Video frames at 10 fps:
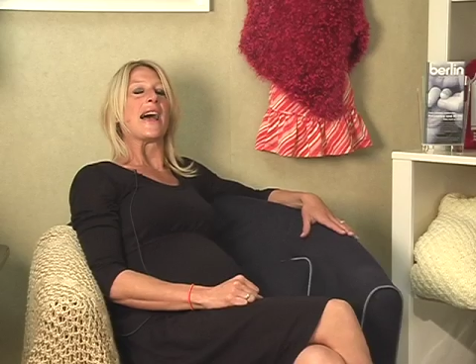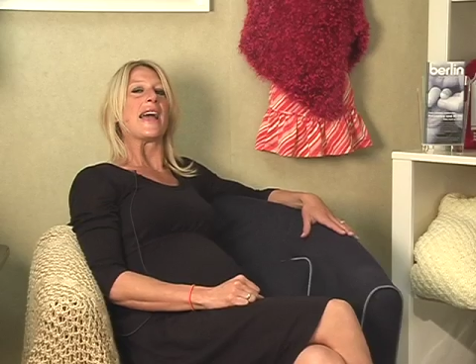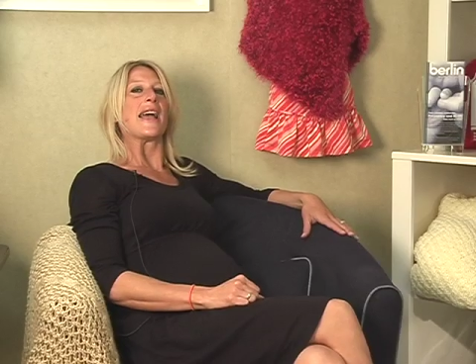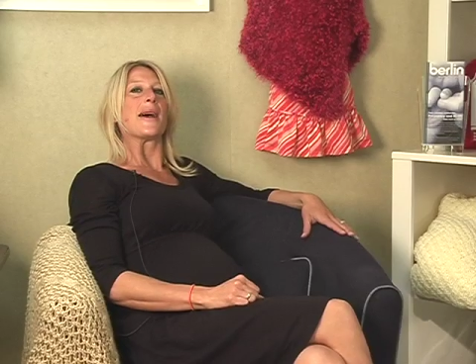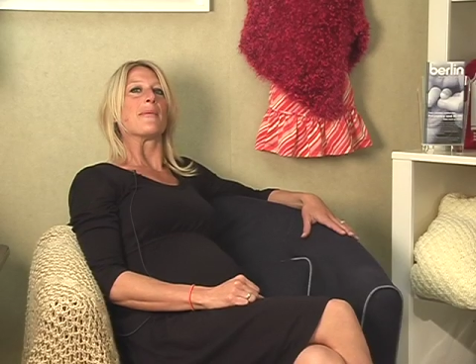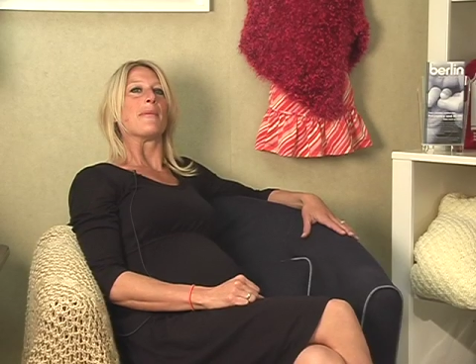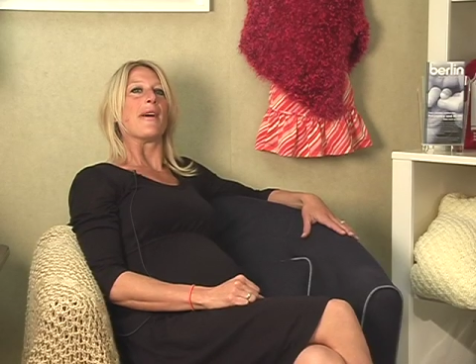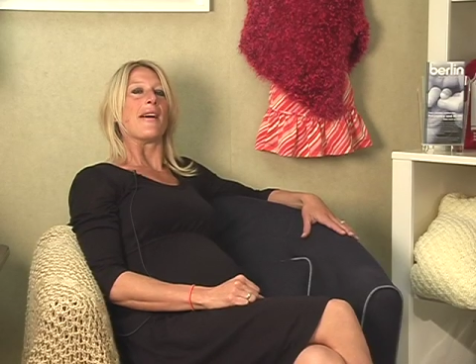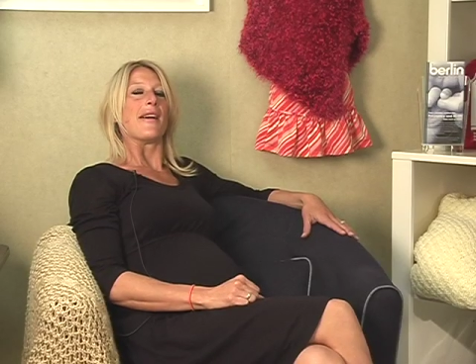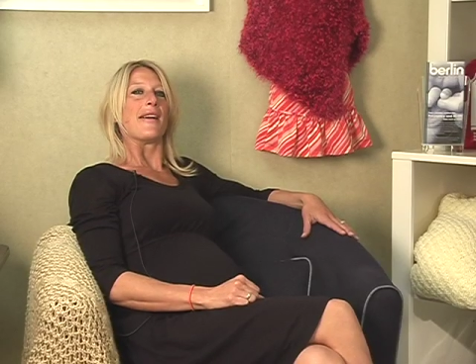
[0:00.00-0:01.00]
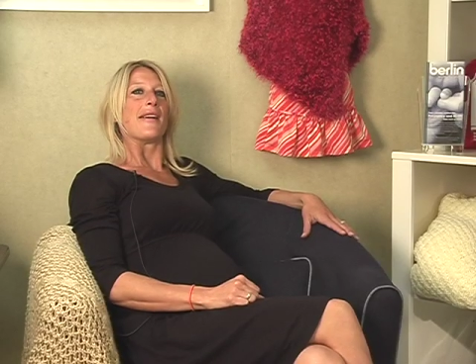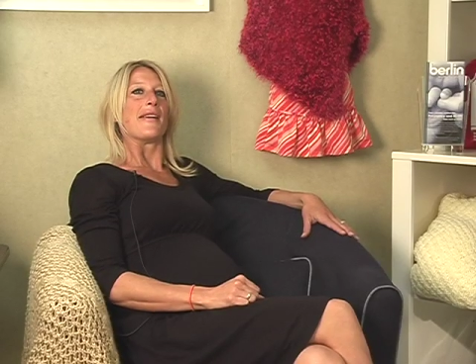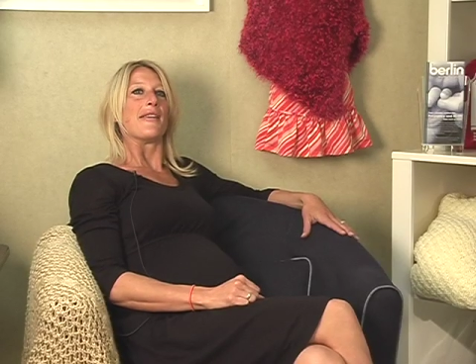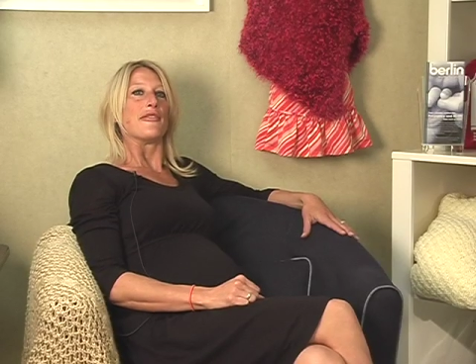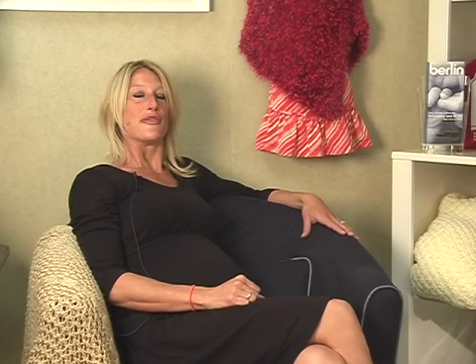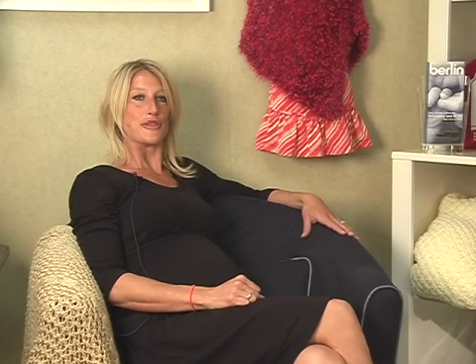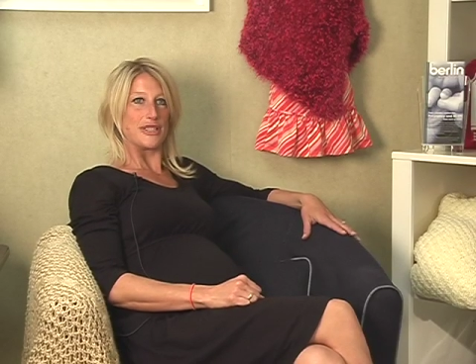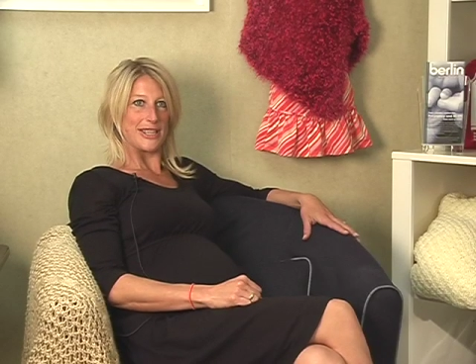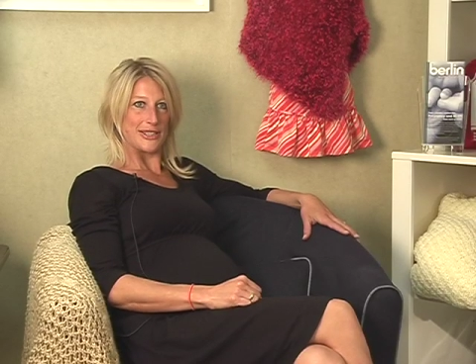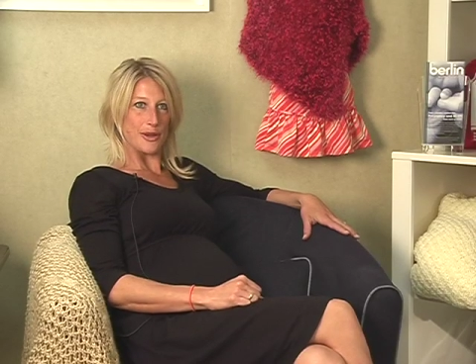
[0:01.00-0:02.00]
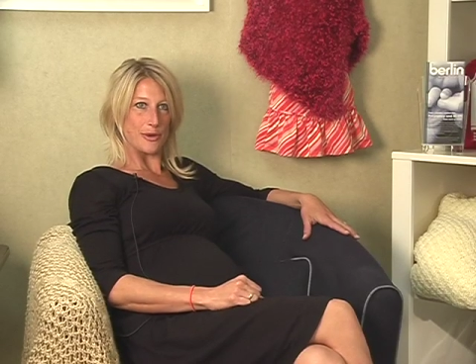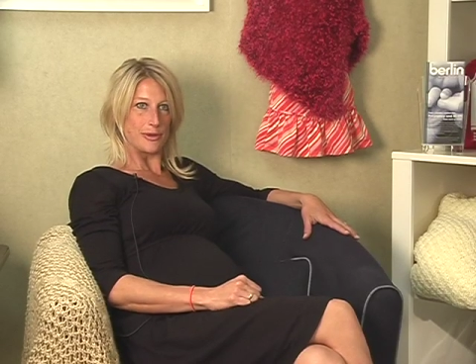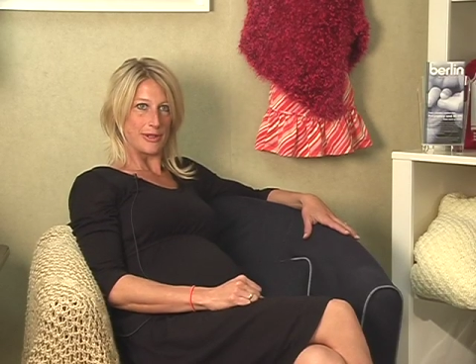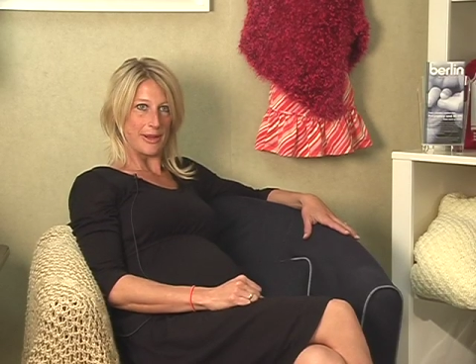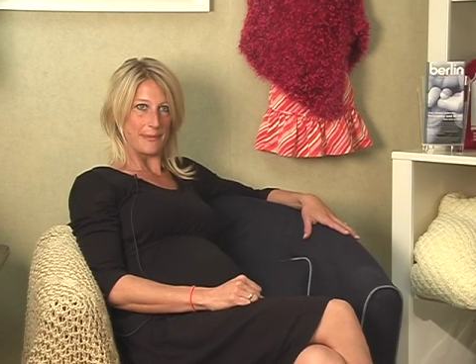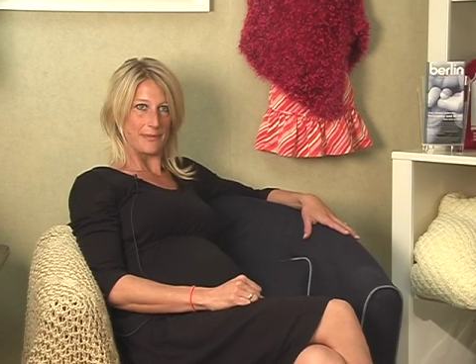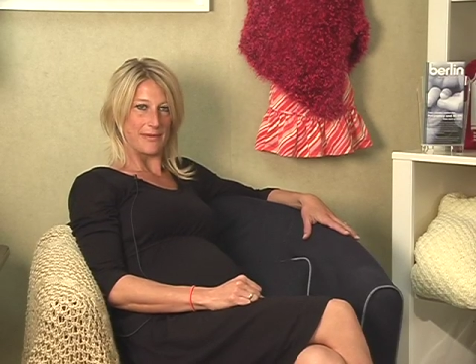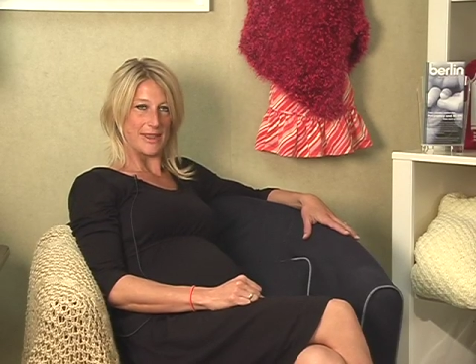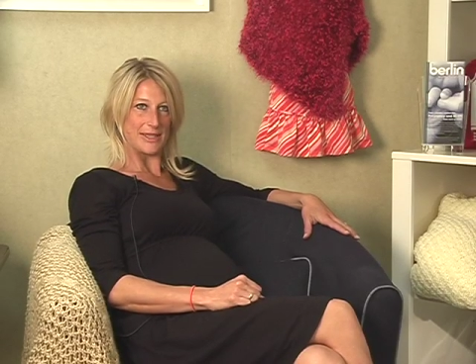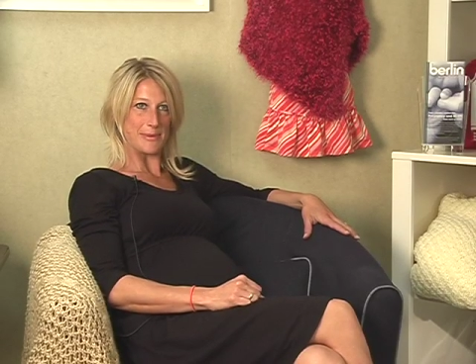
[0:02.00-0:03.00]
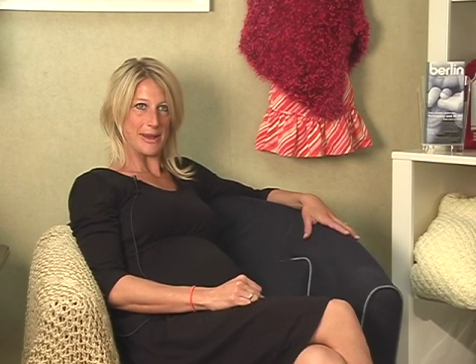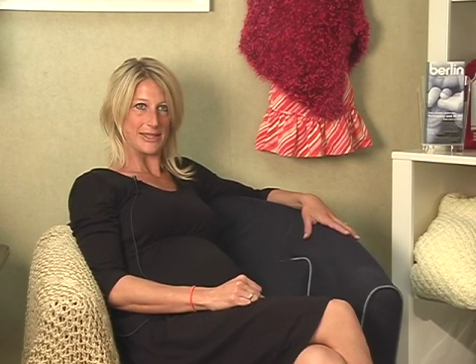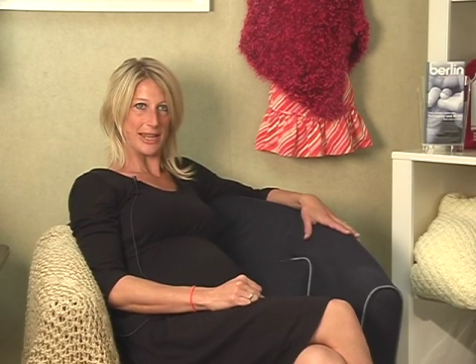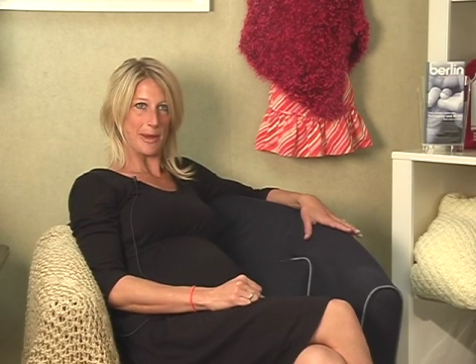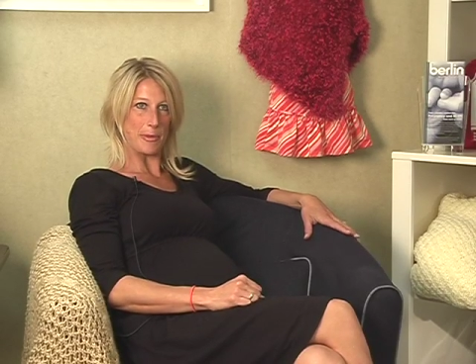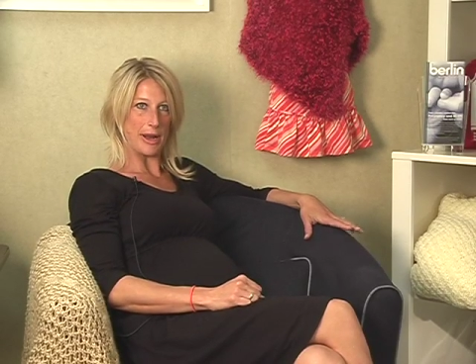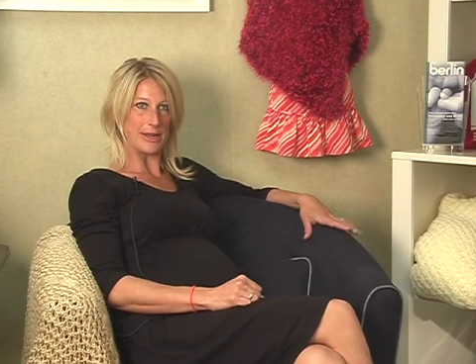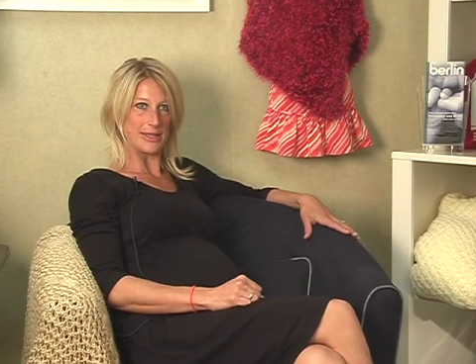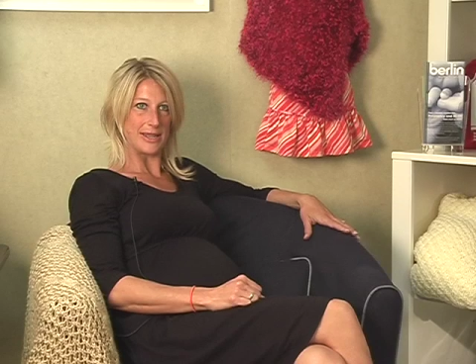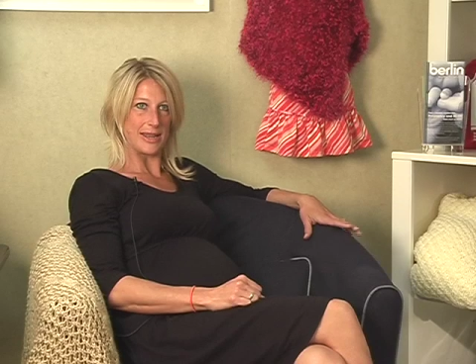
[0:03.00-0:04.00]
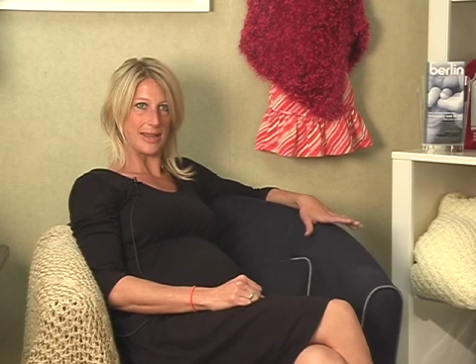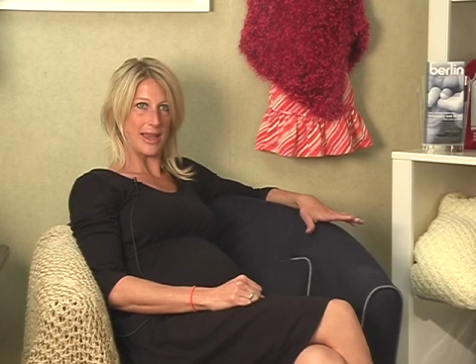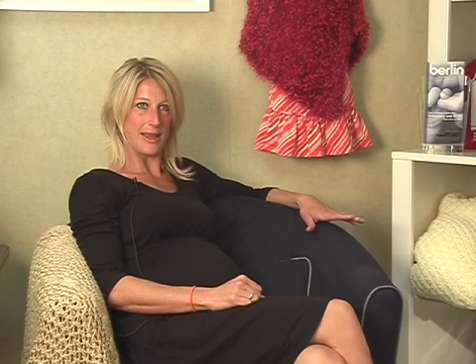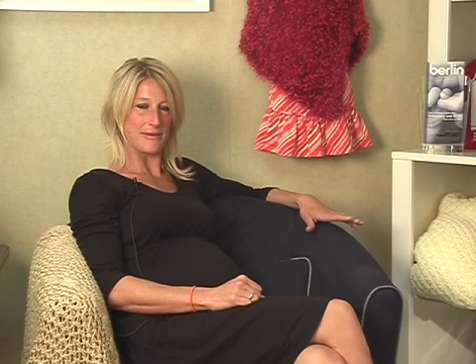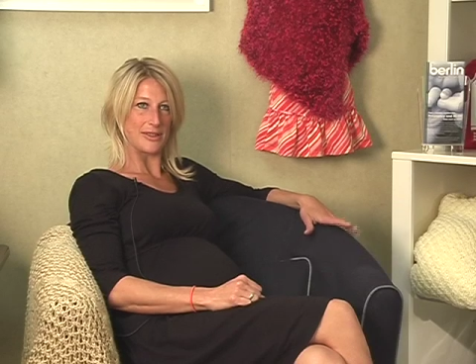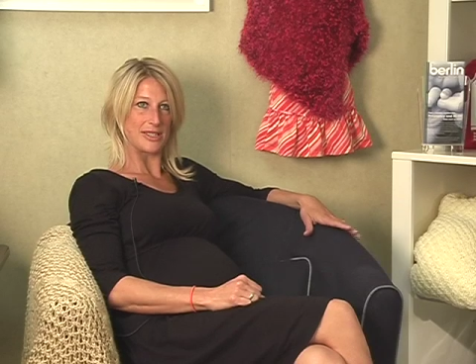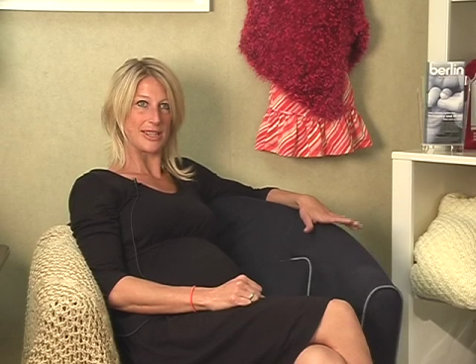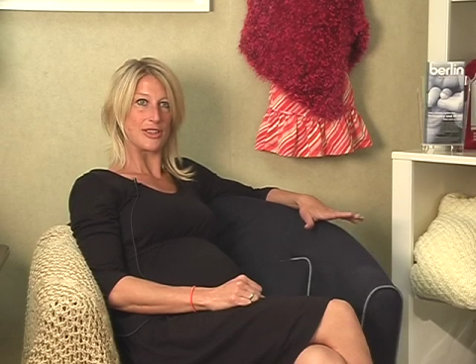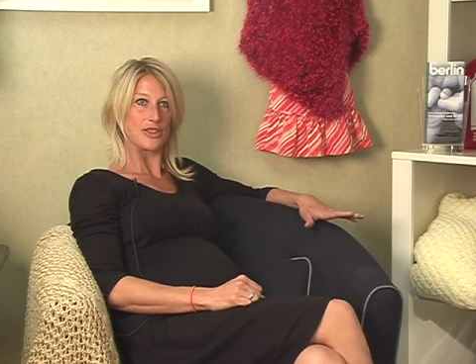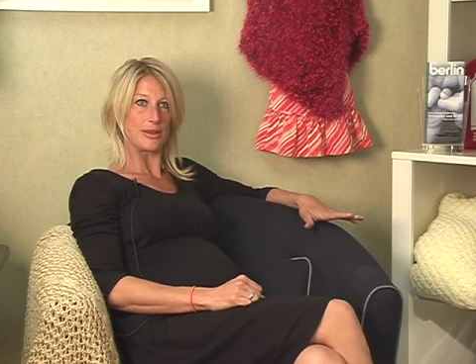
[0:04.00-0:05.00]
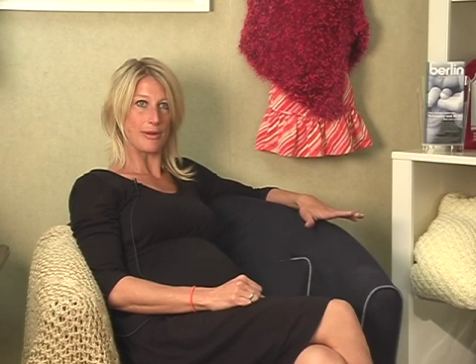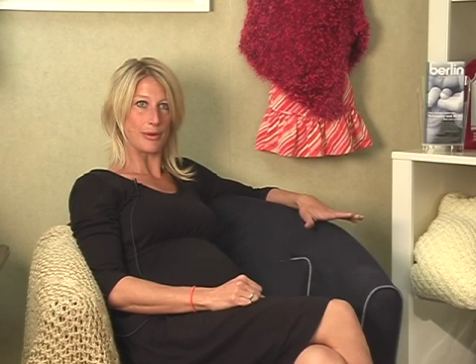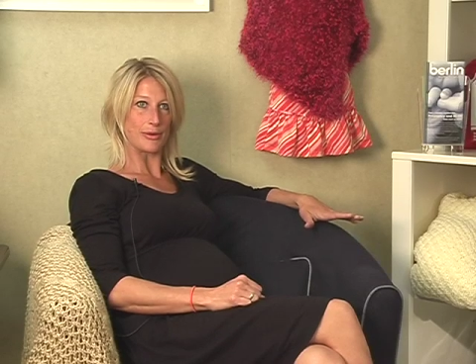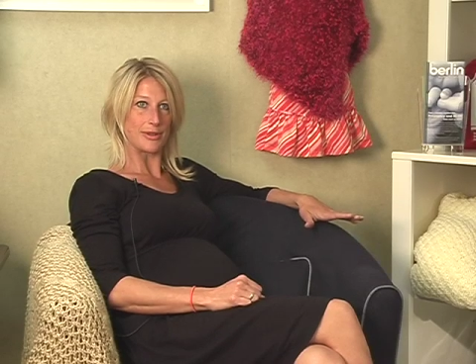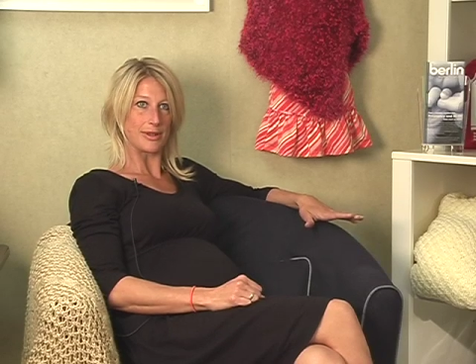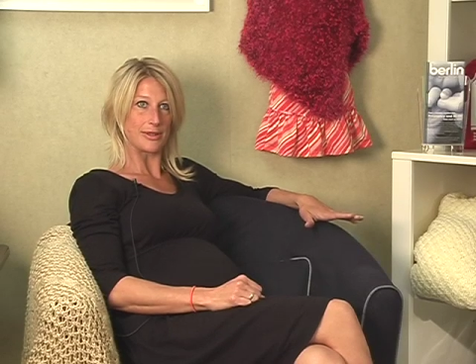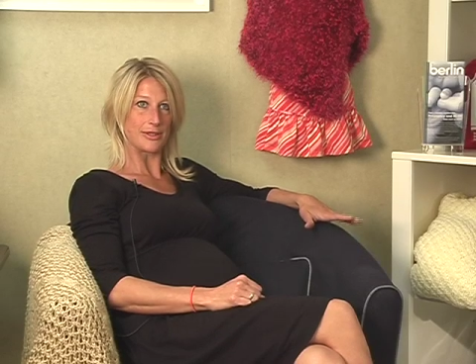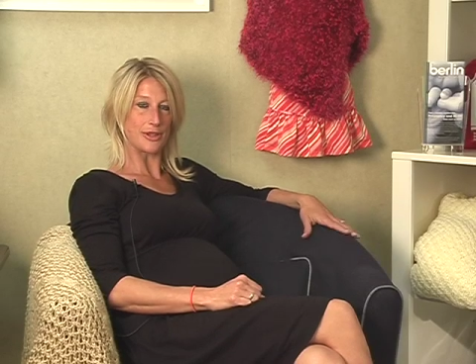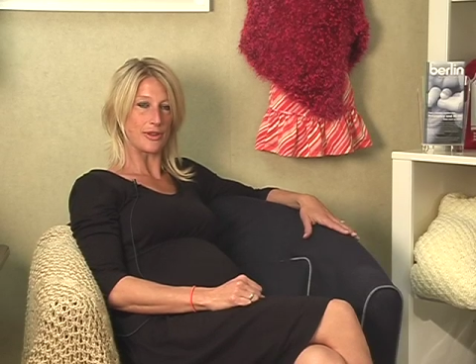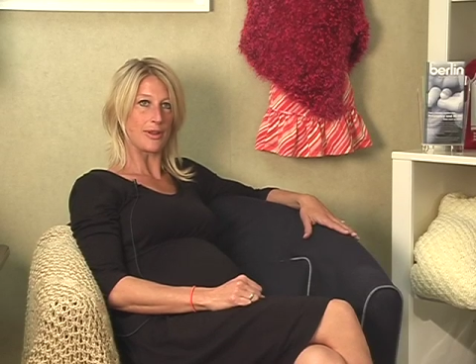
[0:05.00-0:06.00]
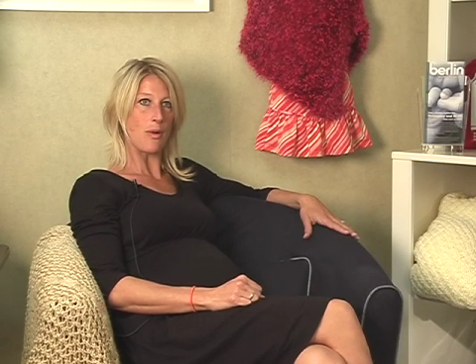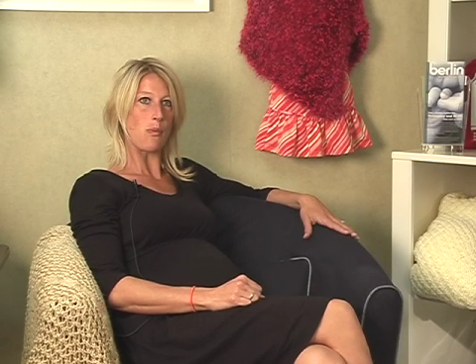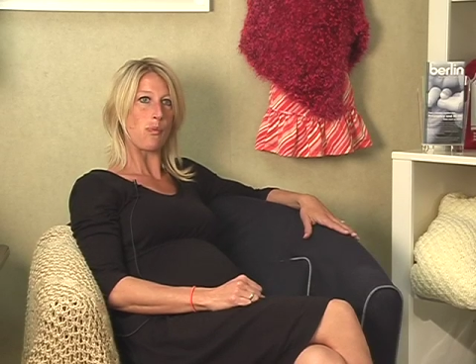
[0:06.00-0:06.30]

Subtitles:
I am 40 years old. This is my second pregnancy. I have a 6-year-old son.